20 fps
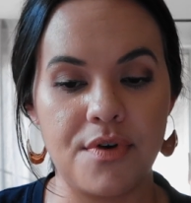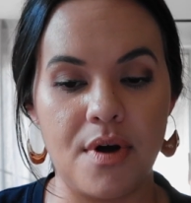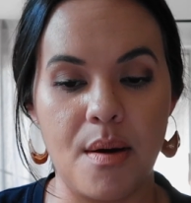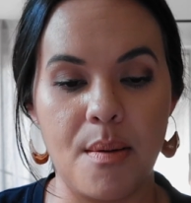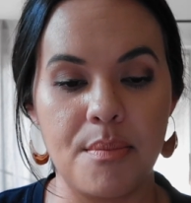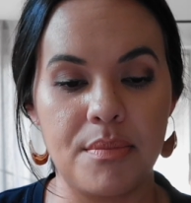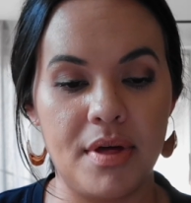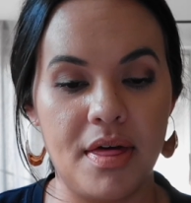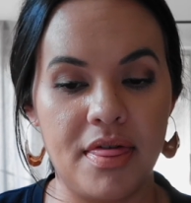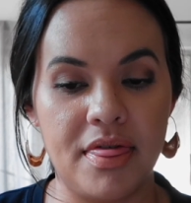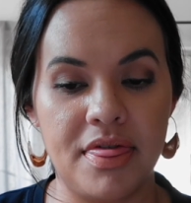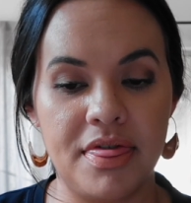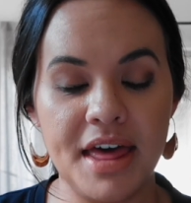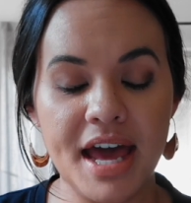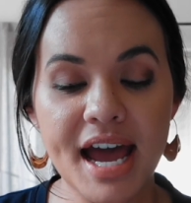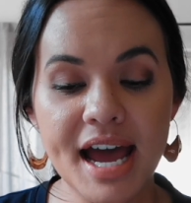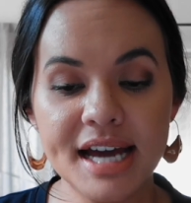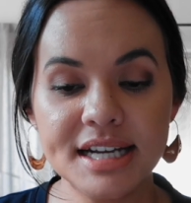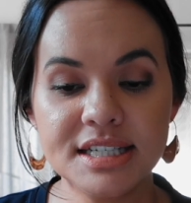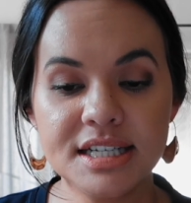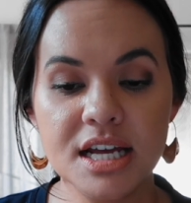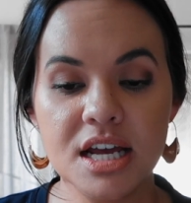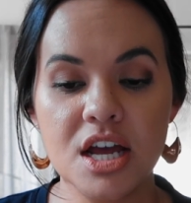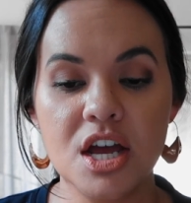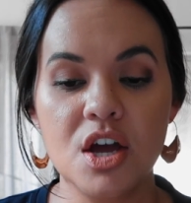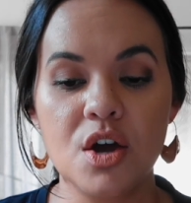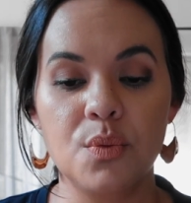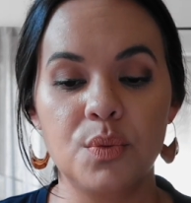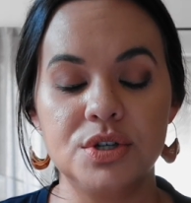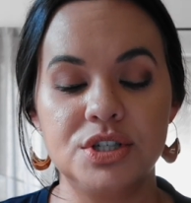from that,
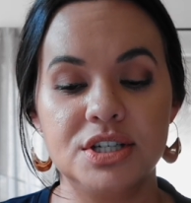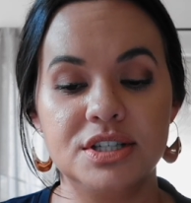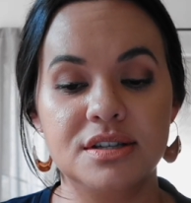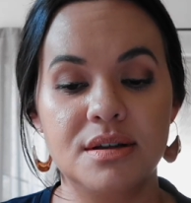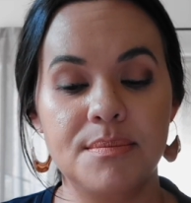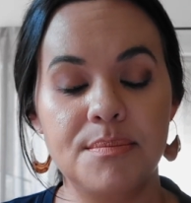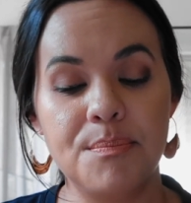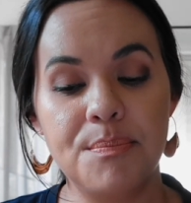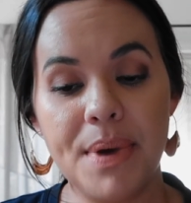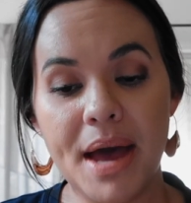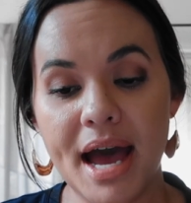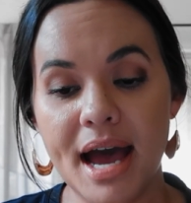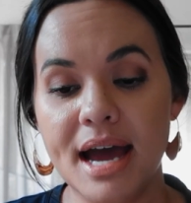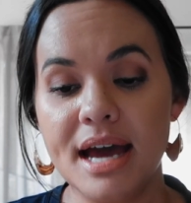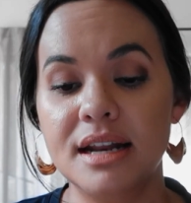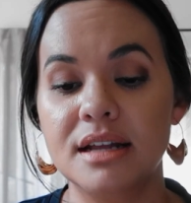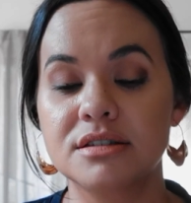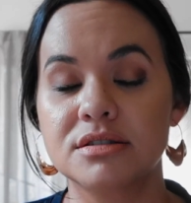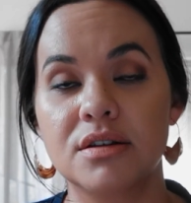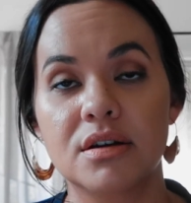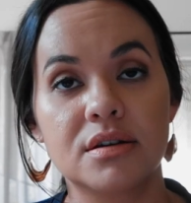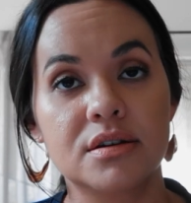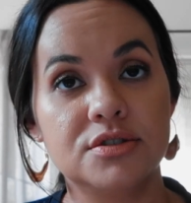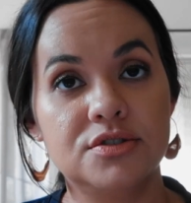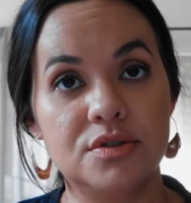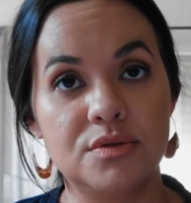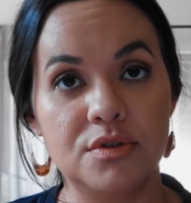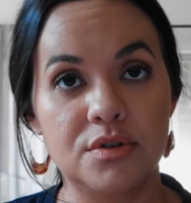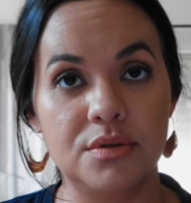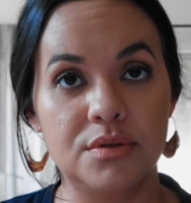which isn't bad as long
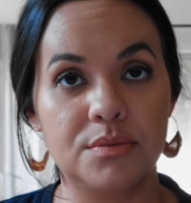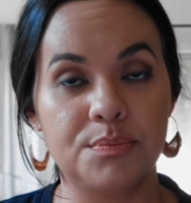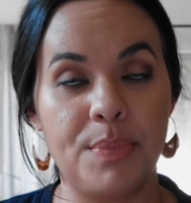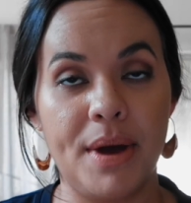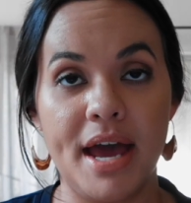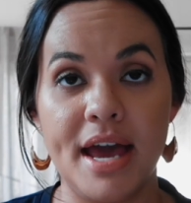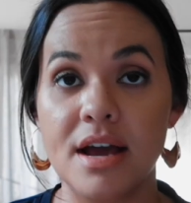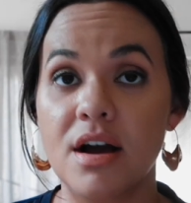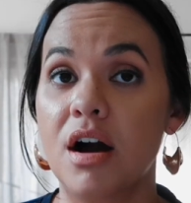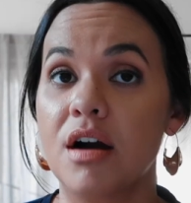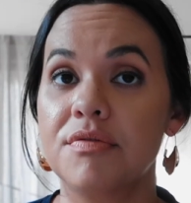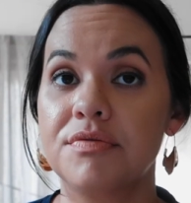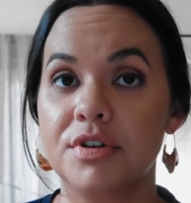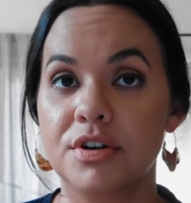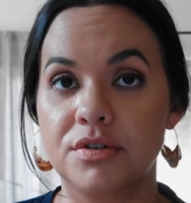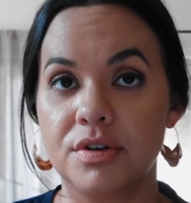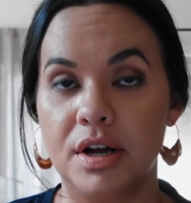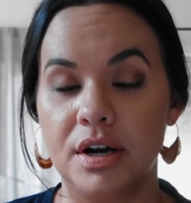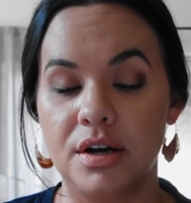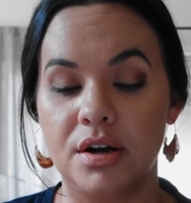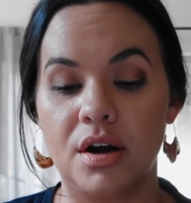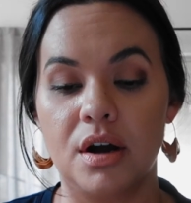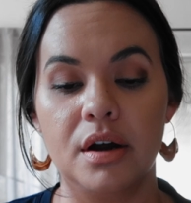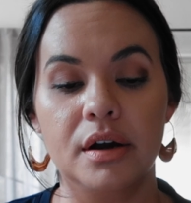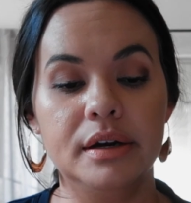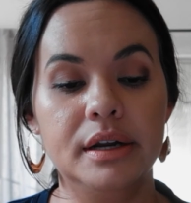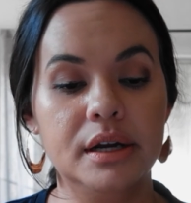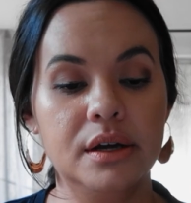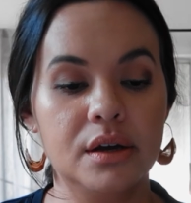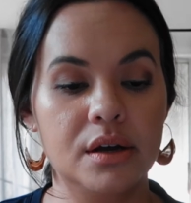as you pay off your credit
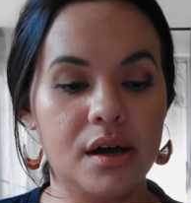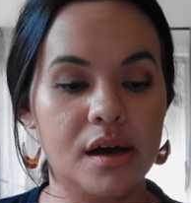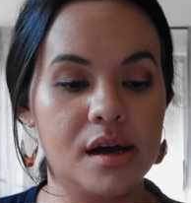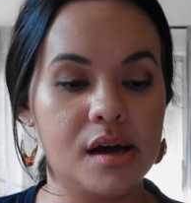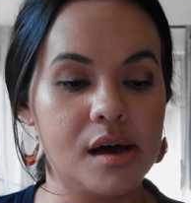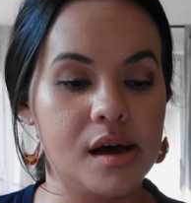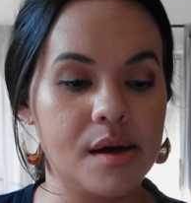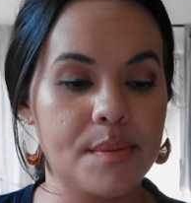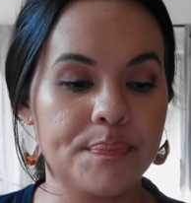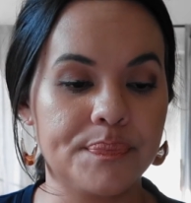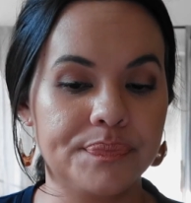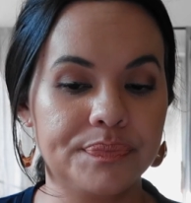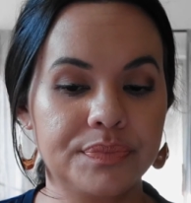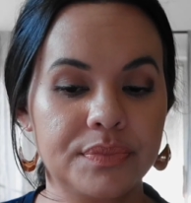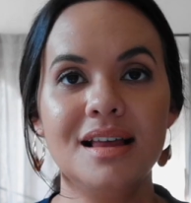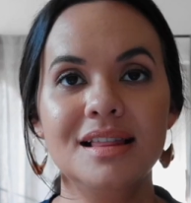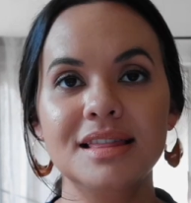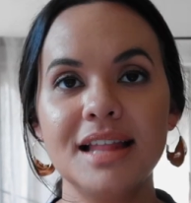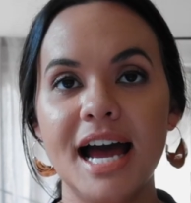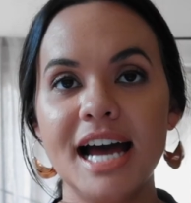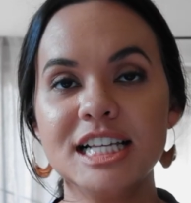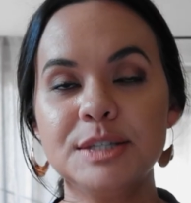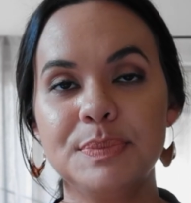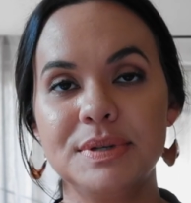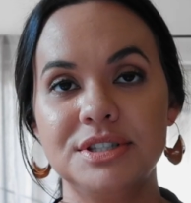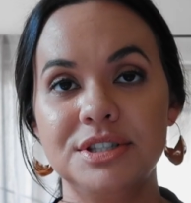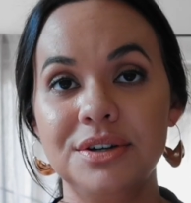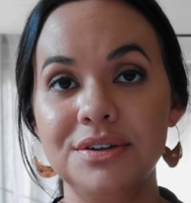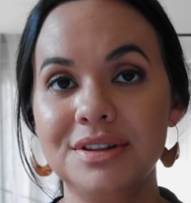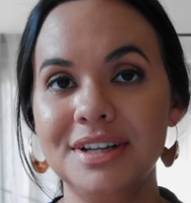card. Um, last
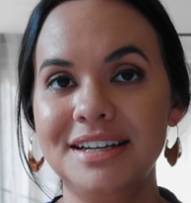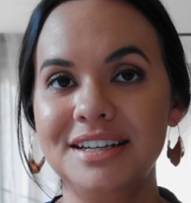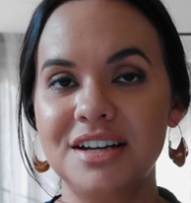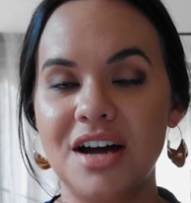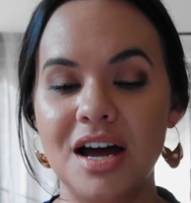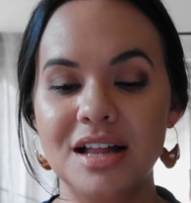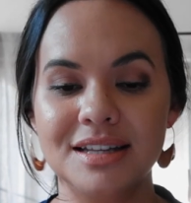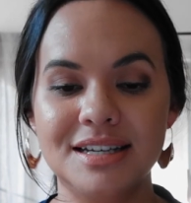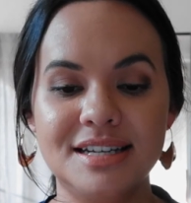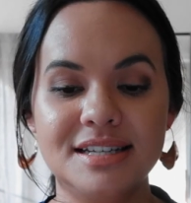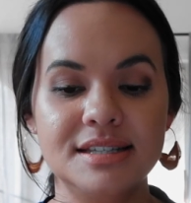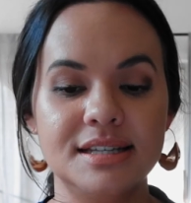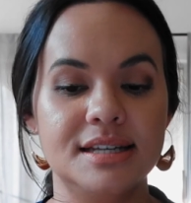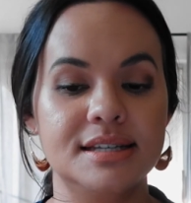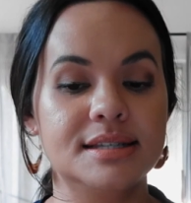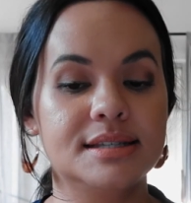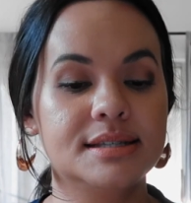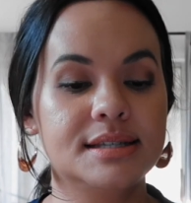but certainly not least is